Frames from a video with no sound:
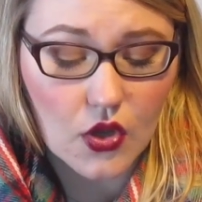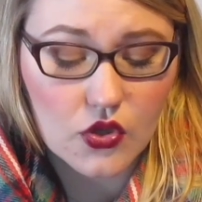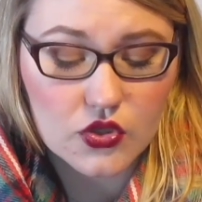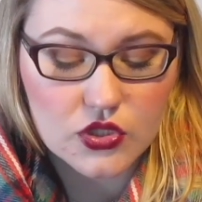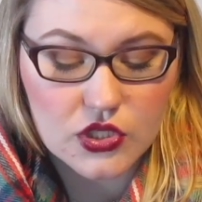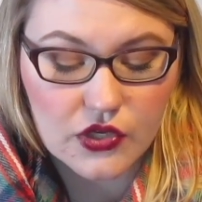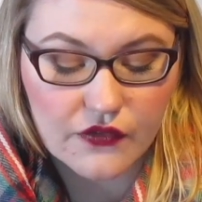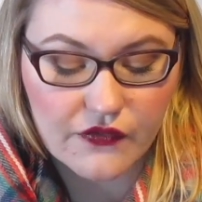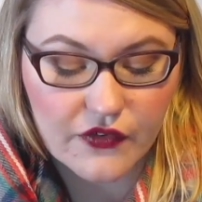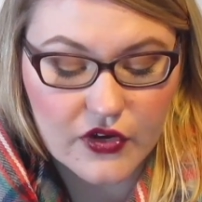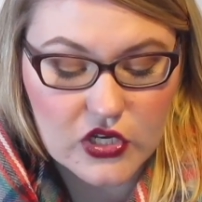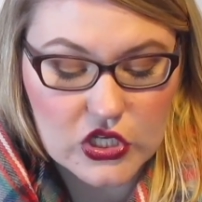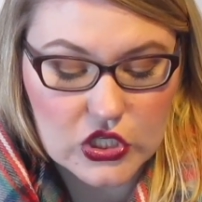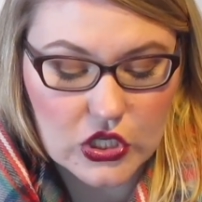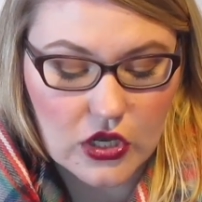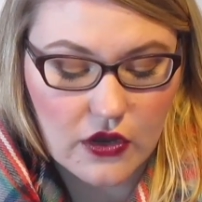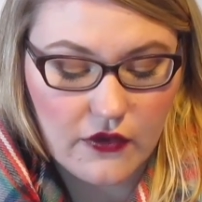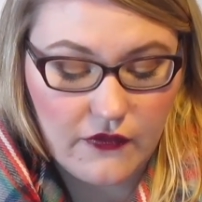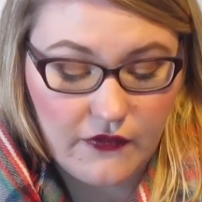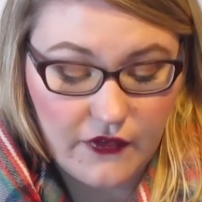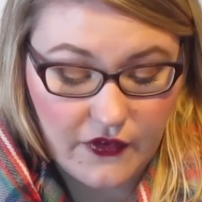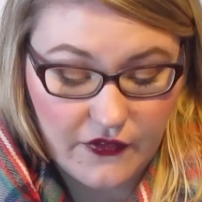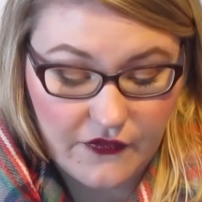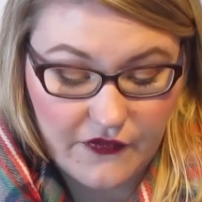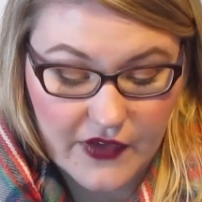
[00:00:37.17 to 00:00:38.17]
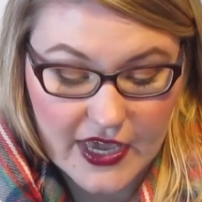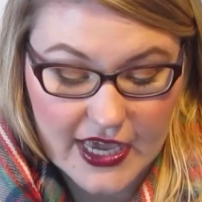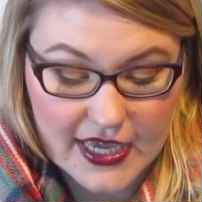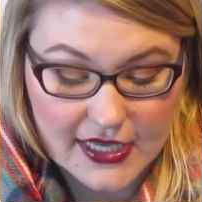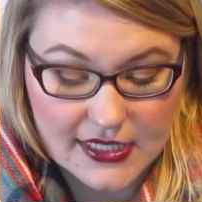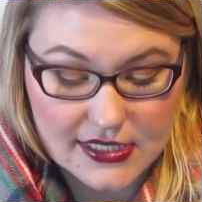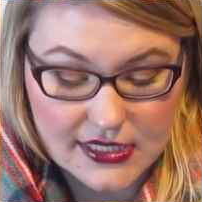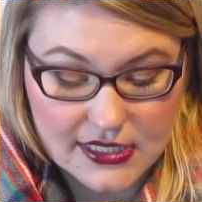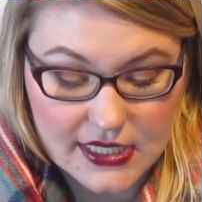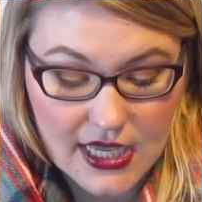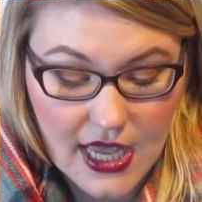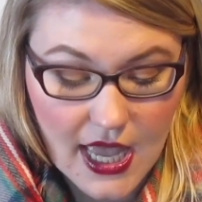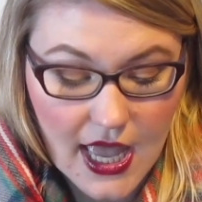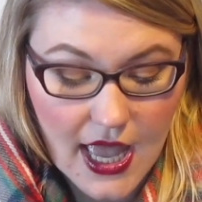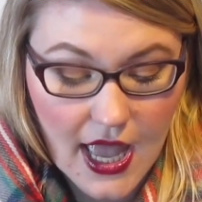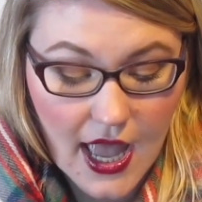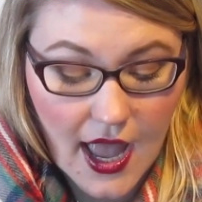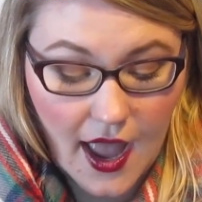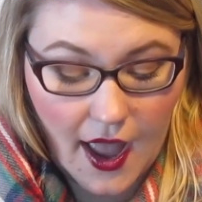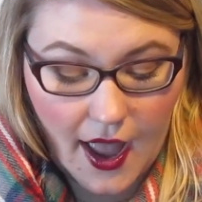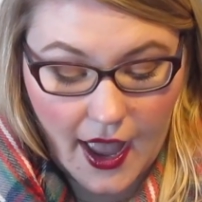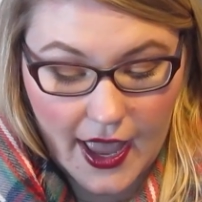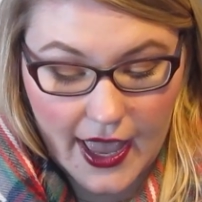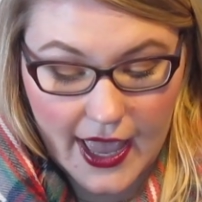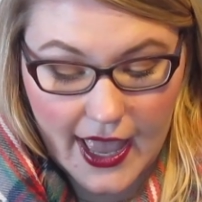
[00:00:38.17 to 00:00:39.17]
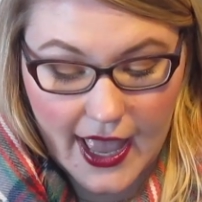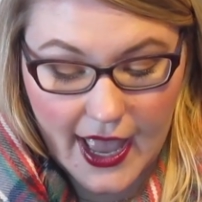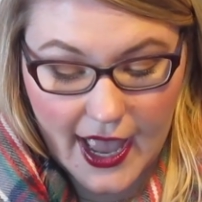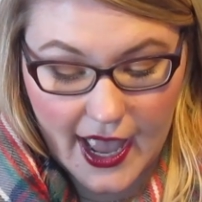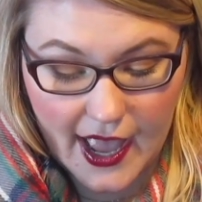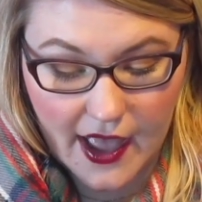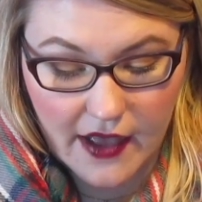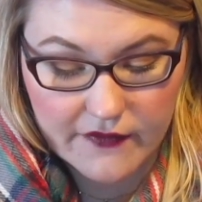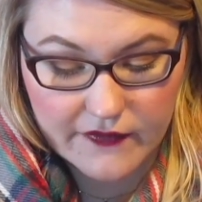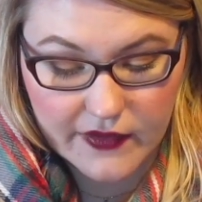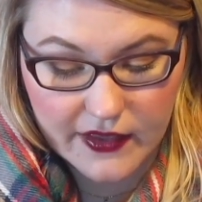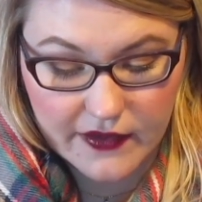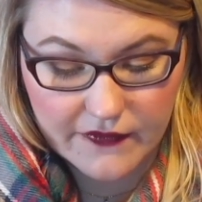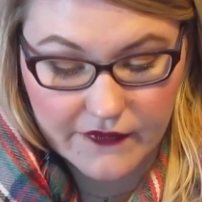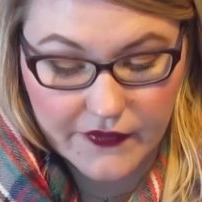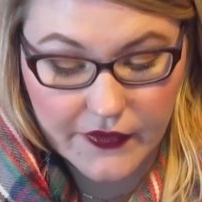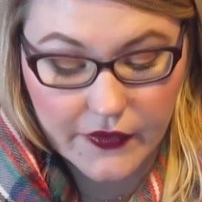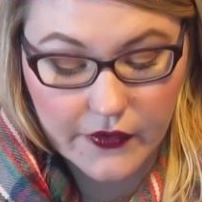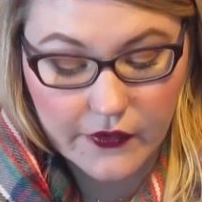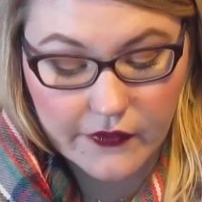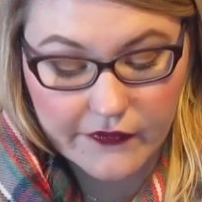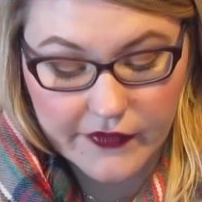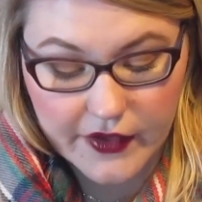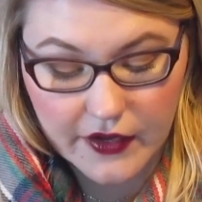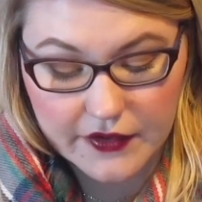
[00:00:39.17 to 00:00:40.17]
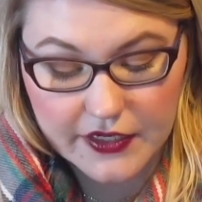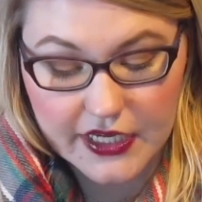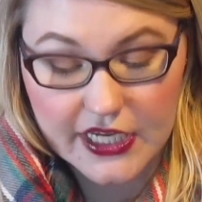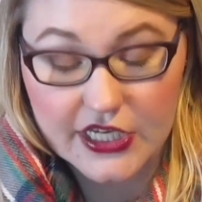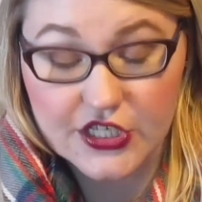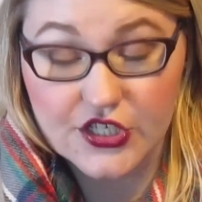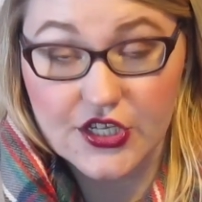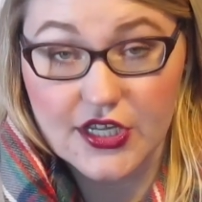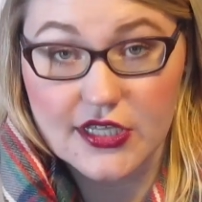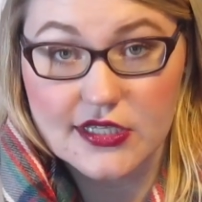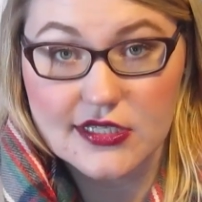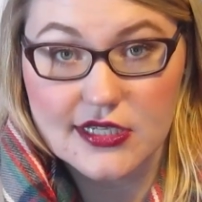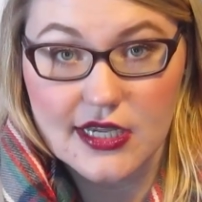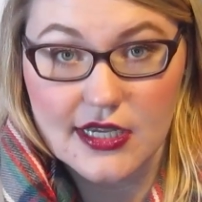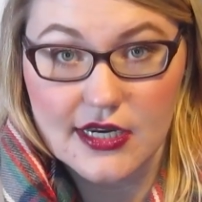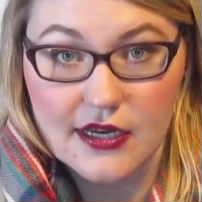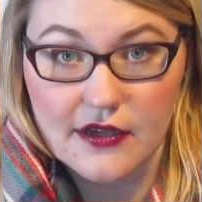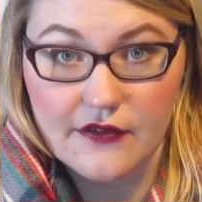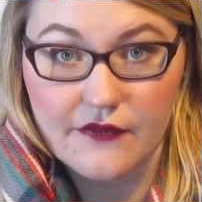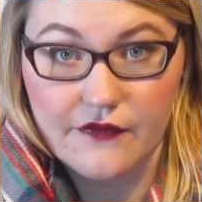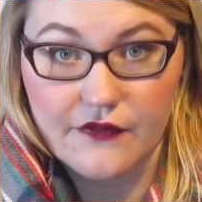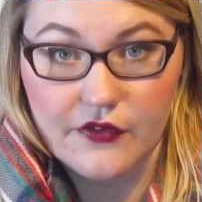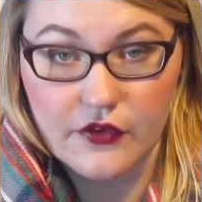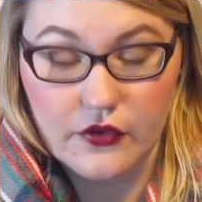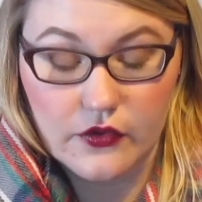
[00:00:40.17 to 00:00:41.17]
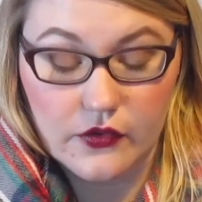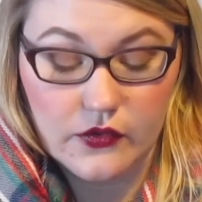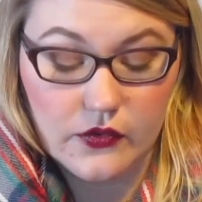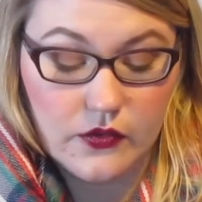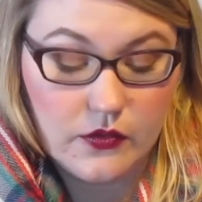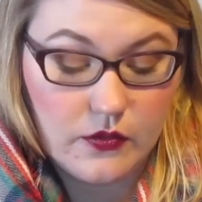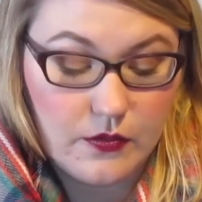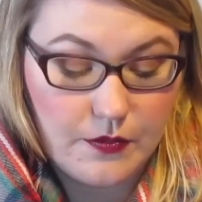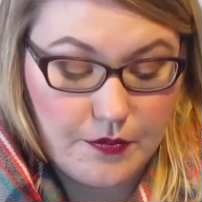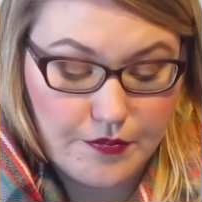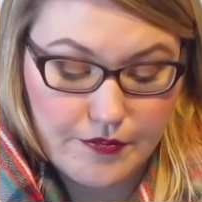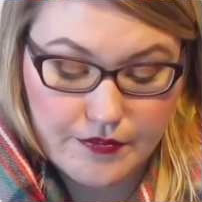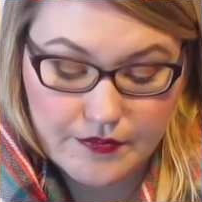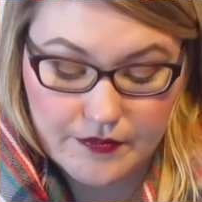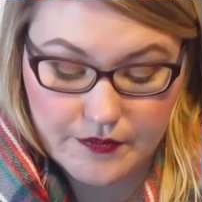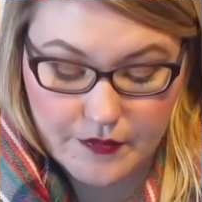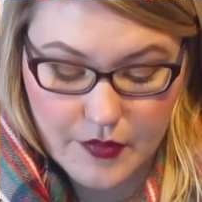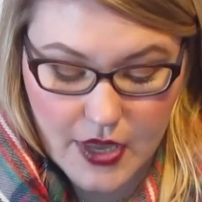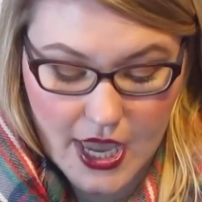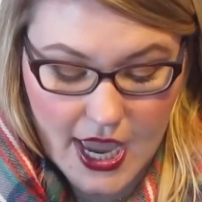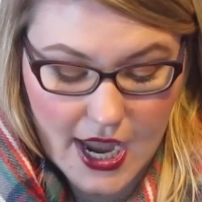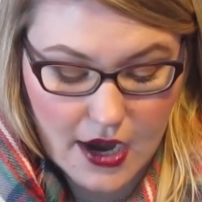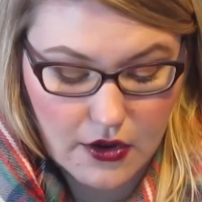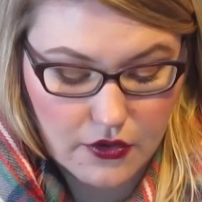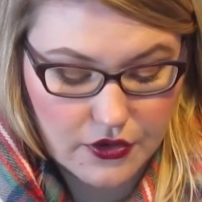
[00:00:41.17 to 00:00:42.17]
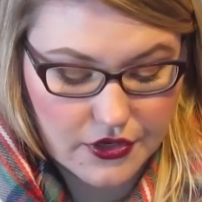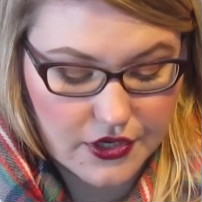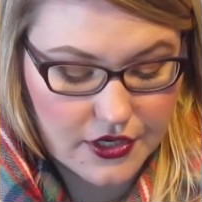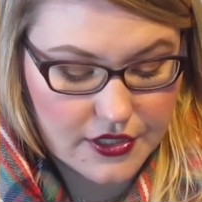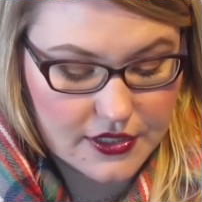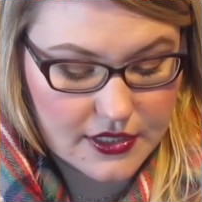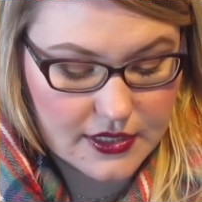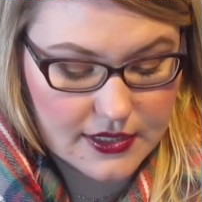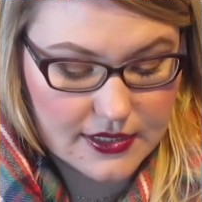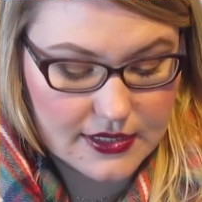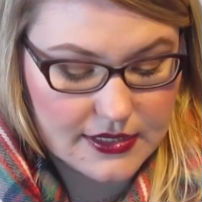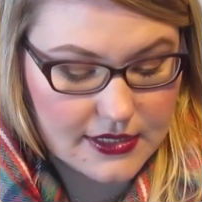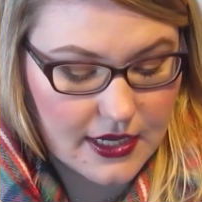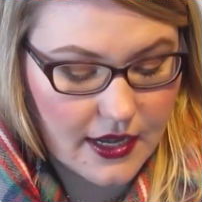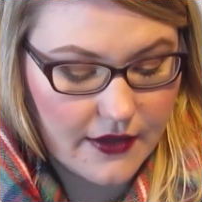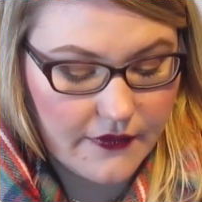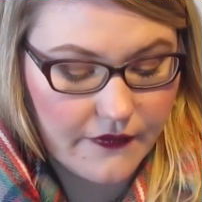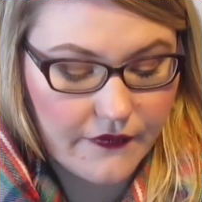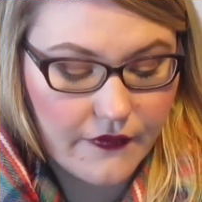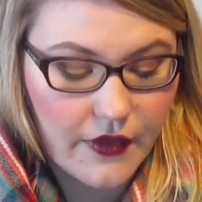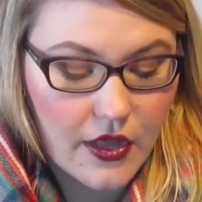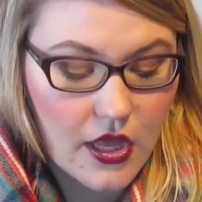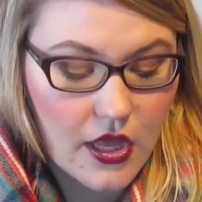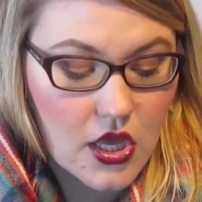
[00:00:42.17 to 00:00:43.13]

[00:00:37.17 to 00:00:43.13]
So first off, for face, I have a few foundations and a few powders and stuff.